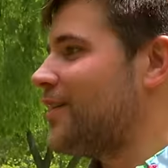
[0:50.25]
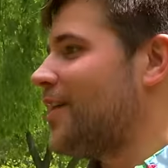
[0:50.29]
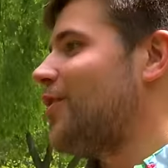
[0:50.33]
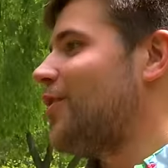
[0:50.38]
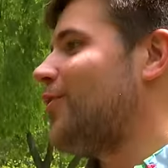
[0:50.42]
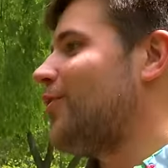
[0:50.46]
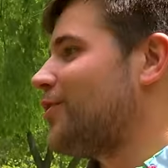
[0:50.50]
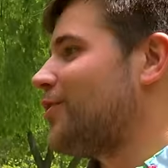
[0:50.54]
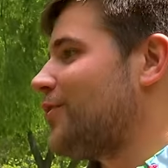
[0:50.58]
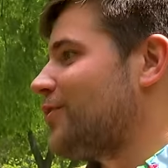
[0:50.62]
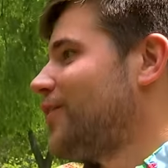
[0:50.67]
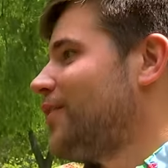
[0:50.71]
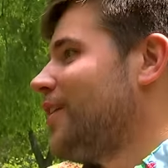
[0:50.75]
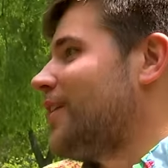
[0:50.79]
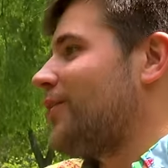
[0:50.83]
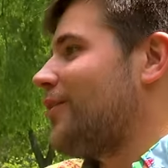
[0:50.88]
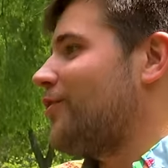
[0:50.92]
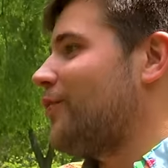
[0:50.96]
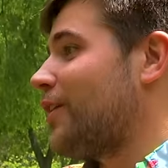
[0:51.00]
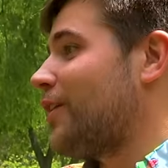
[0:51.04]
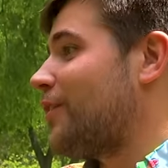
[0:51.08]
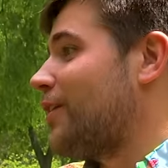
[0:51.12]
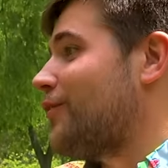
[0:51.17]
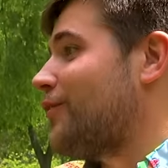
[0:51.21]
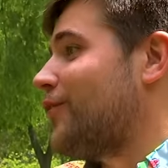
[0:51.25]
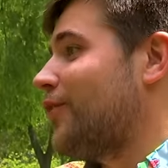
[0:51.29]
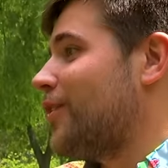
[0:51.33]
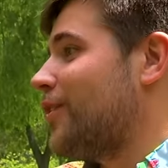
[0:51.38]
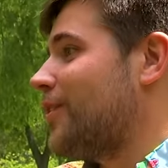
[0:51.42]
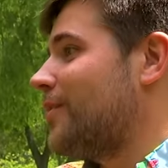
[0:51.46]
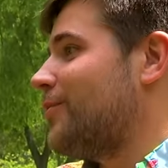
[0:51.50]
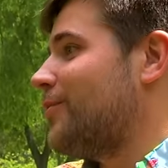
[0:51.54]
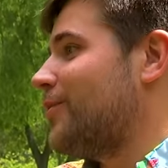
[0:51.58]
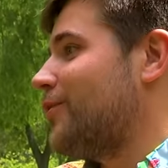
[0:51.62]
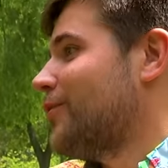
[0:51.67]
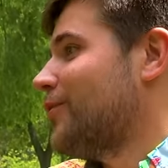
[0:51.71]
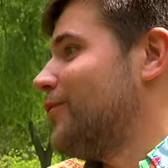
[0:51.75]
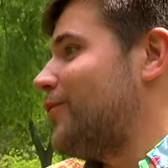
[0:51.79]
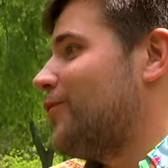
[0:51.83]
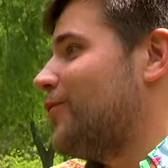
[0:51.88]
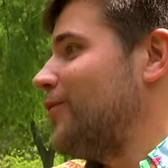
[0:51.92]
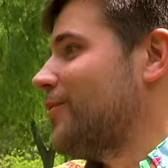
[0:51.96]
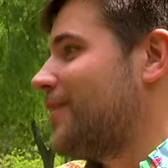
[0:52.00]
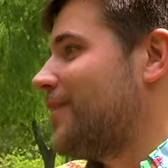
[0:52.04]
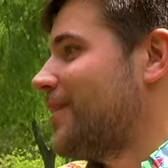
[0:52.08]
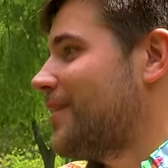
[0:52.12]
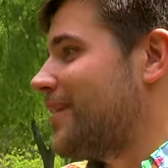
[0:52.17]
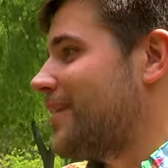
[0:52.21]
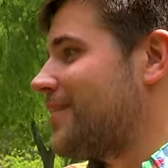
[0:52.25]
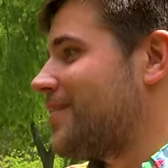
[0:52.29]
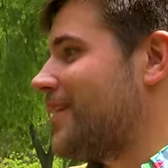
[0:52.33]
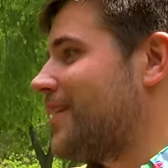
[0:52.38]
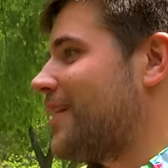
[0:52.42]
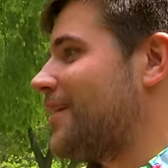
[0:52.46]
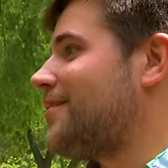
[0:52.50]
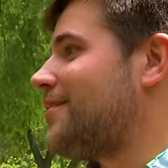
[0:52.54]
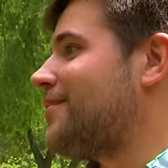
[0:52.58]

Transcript: Or just like a very funny, beautiful woman that's like